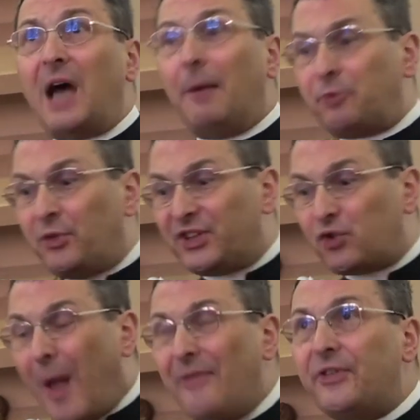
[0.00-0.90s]
up to the
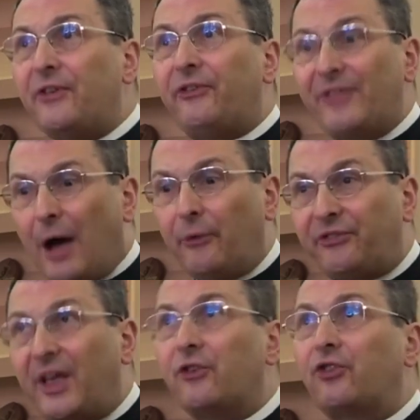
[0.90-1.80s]
20th
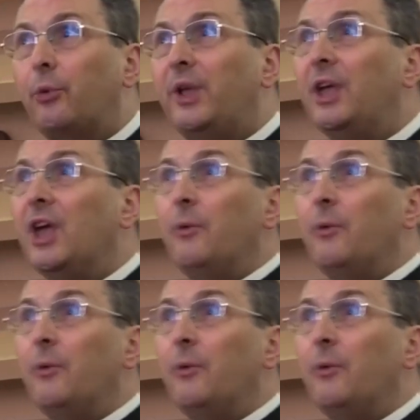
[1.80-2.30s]
century,